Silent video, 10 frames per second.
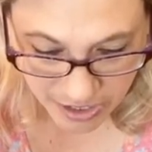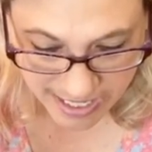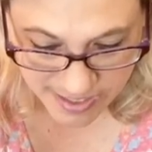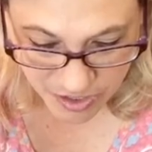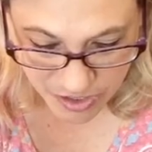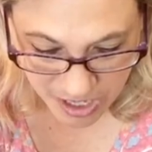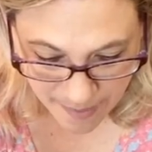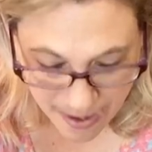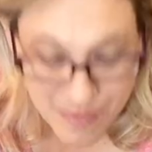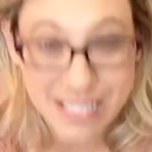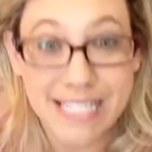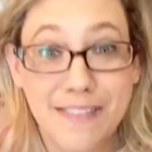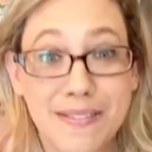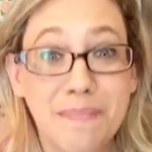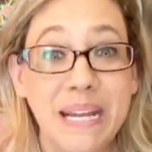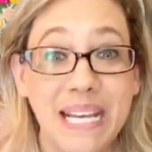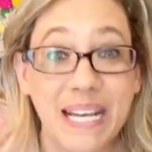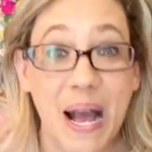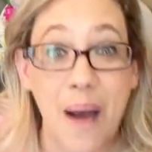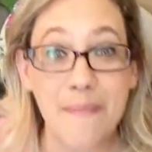I saw your comment. I was gonna say if somebody can
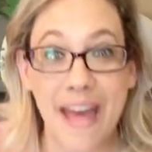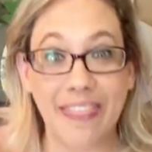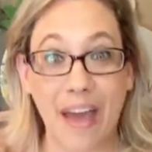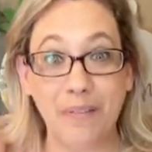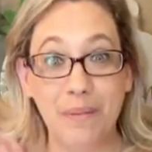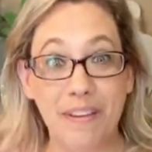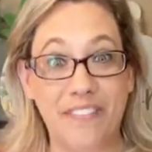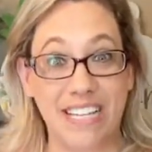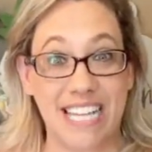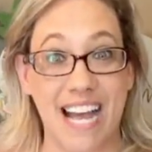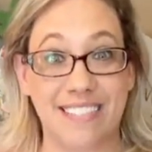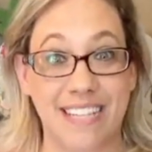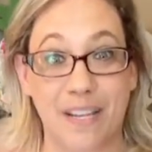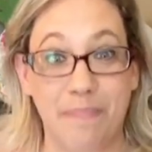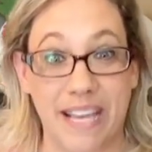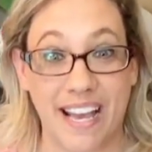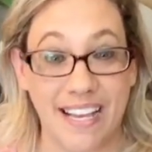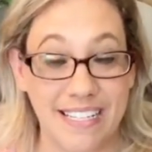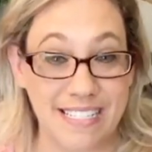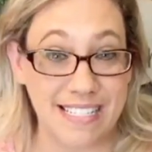comment, that would be fantastic
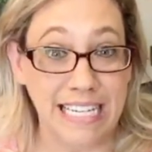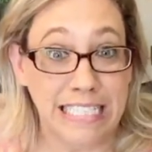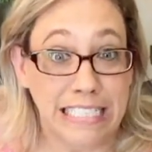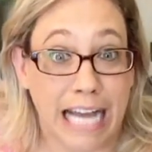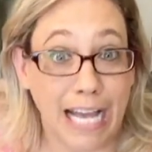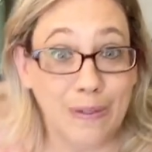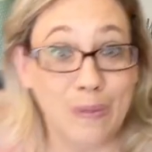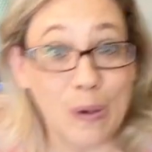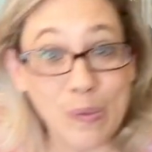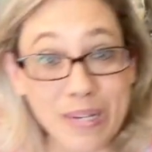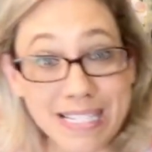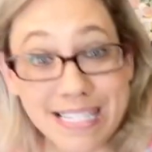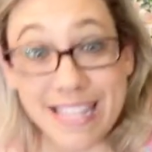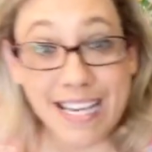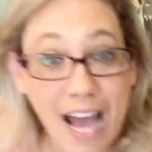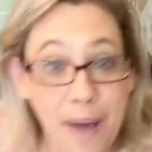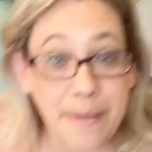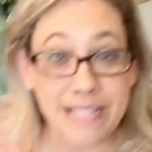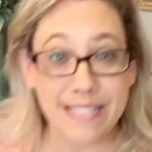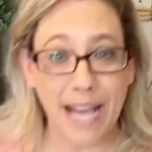because I don't always see the
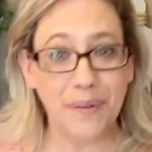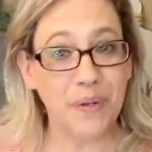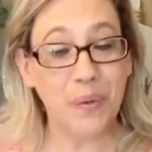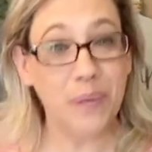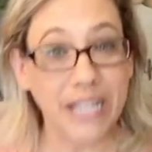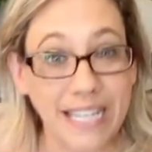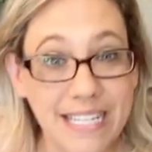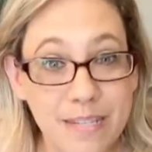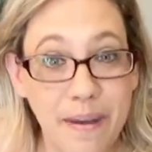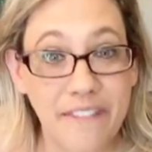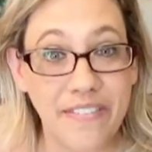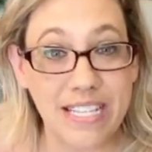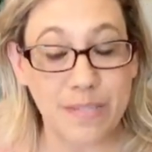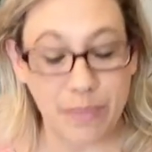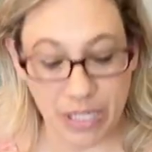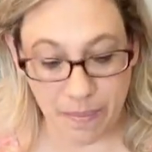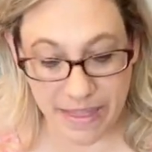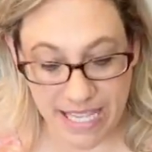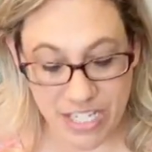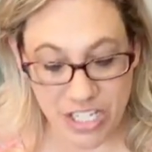comments. I don't know what it is about Facebook, but
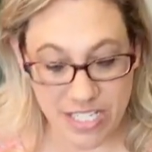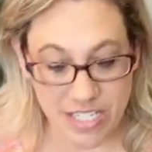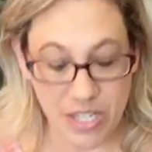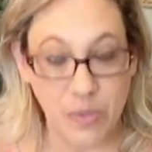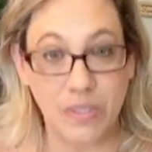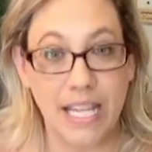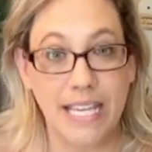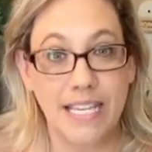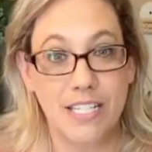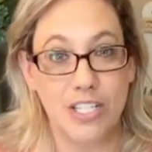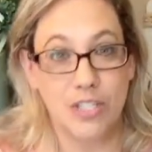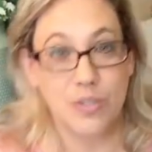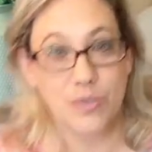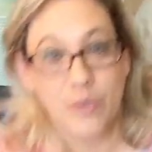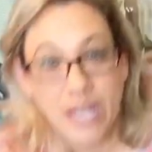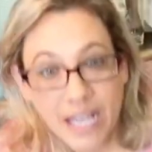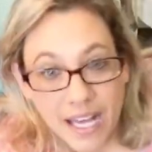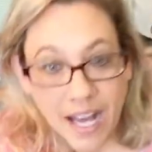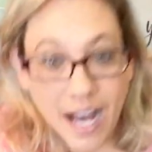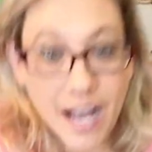they just don't like to
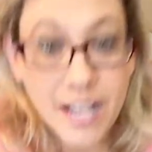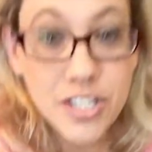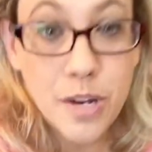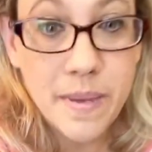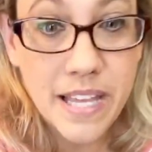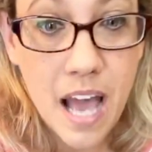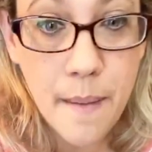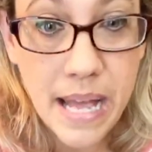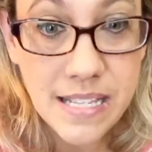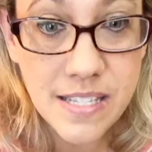show me the comments.